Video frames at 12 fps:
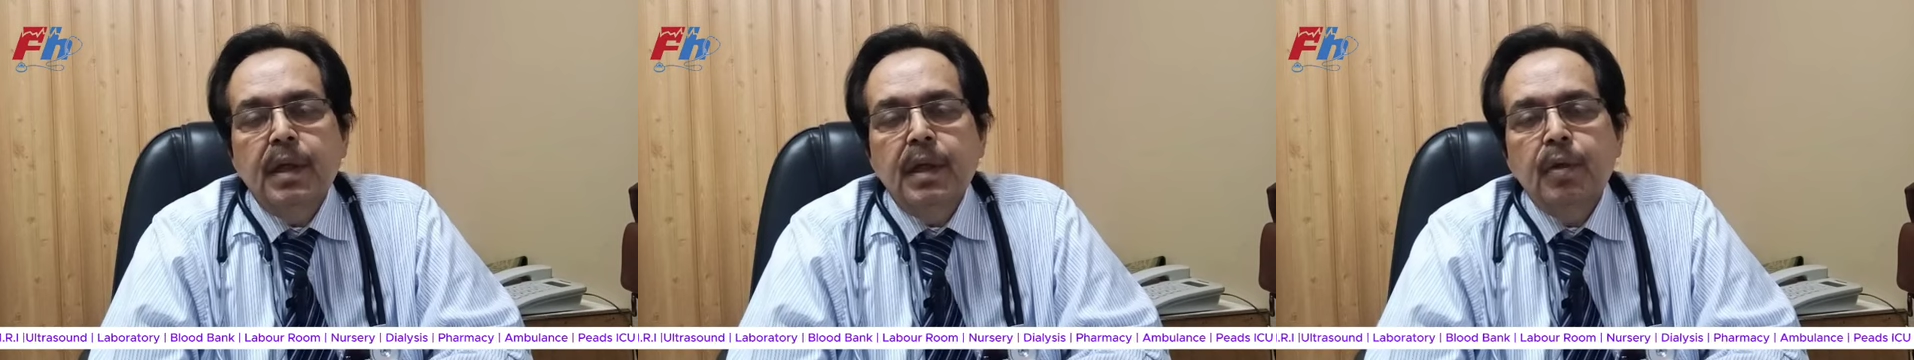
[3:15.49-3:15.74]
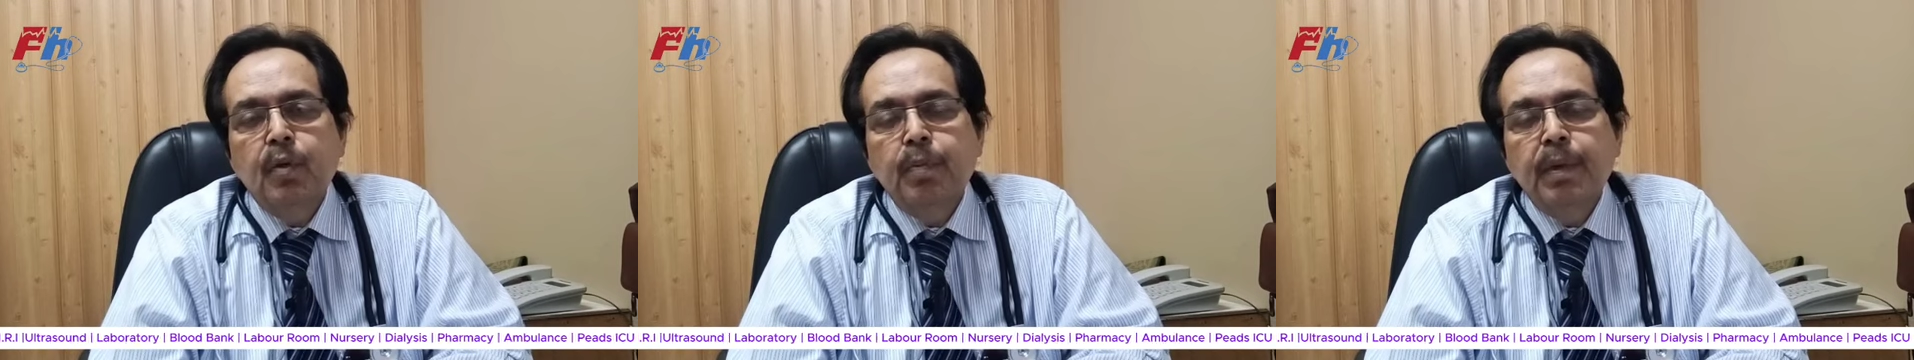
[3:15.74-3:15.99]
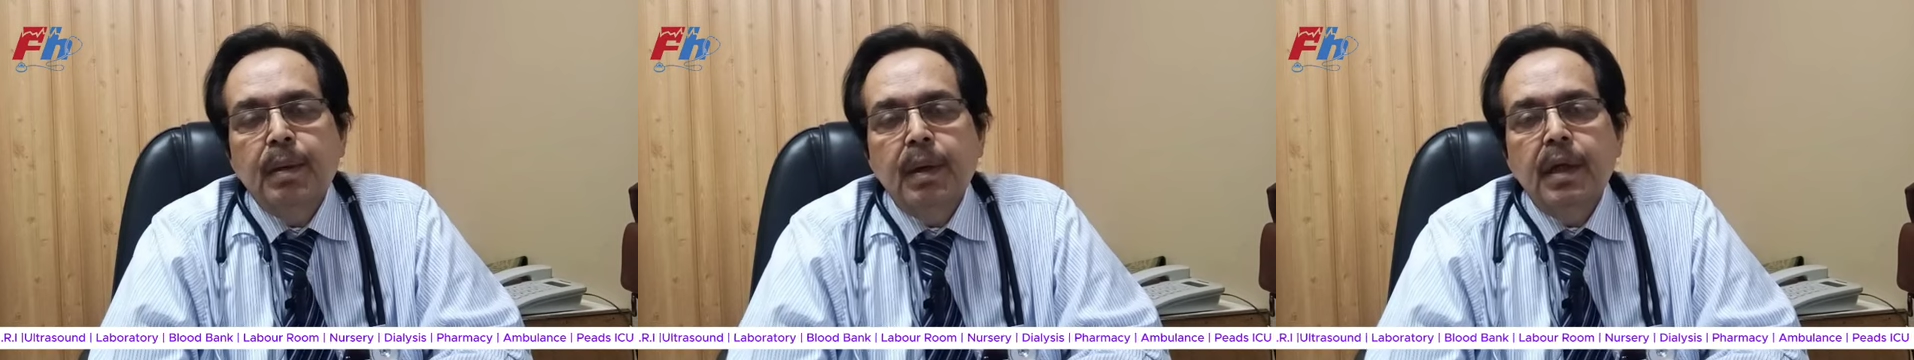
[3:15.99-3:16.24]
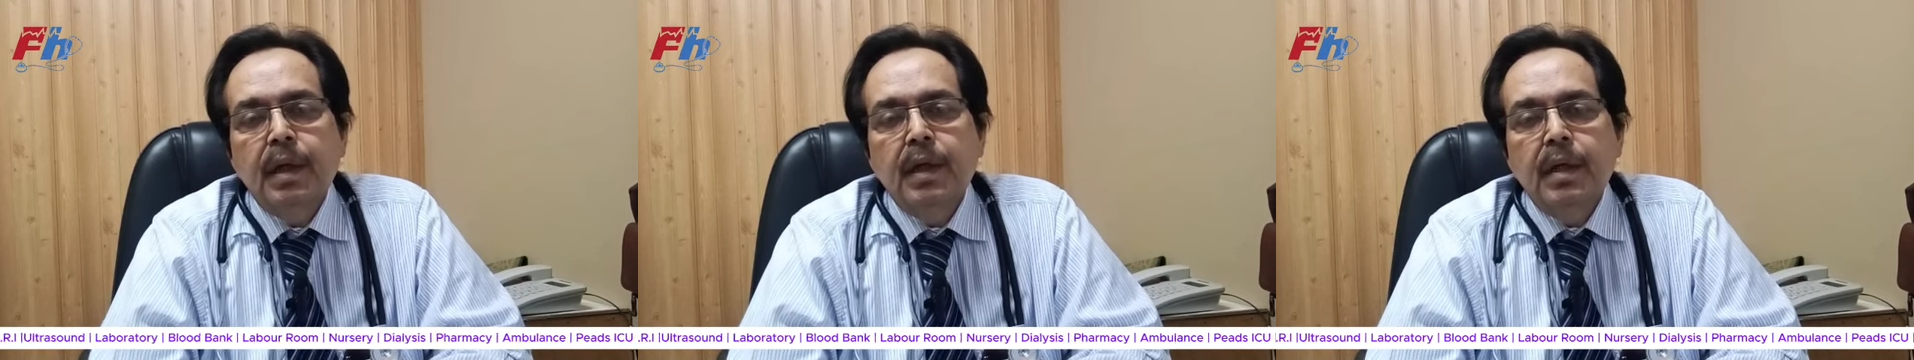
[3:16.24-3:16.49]
acute
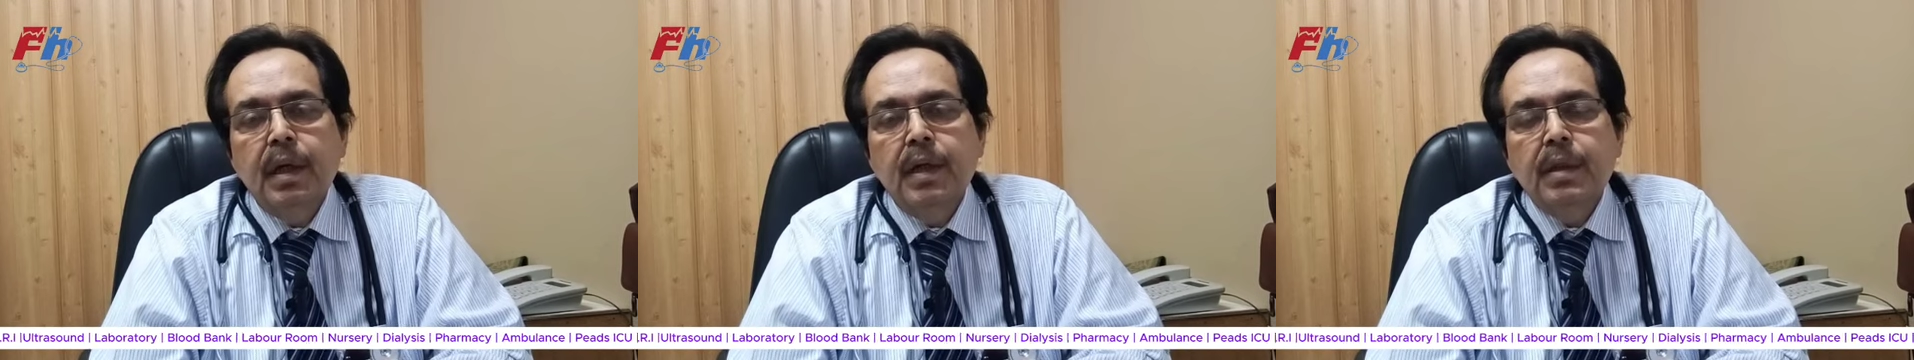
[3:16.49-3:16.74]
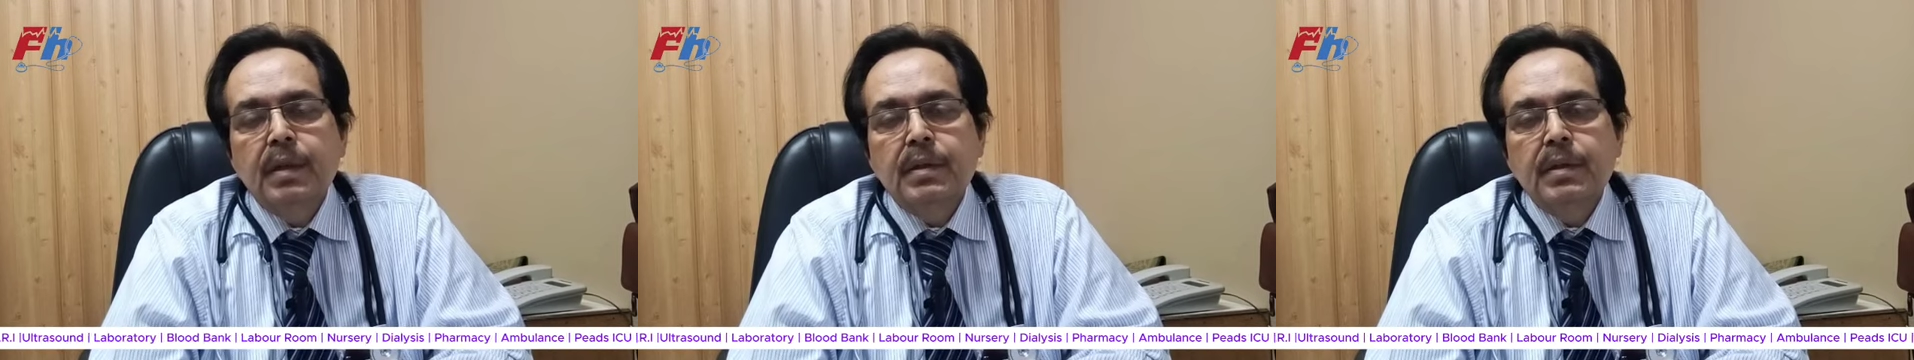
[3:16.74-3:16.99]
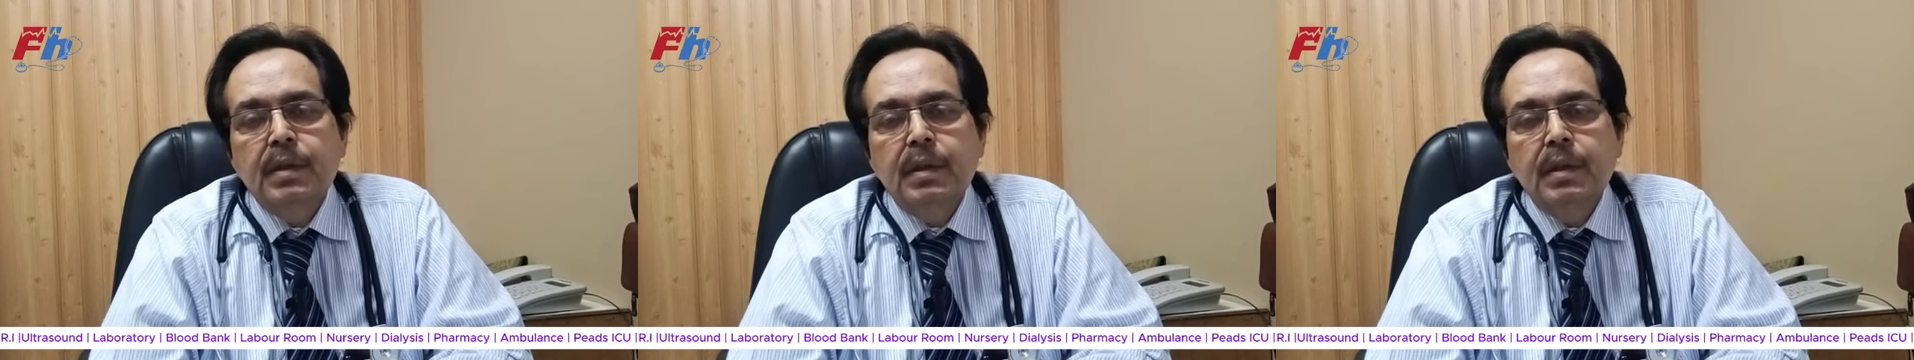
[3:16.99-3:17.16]
pancreatitis,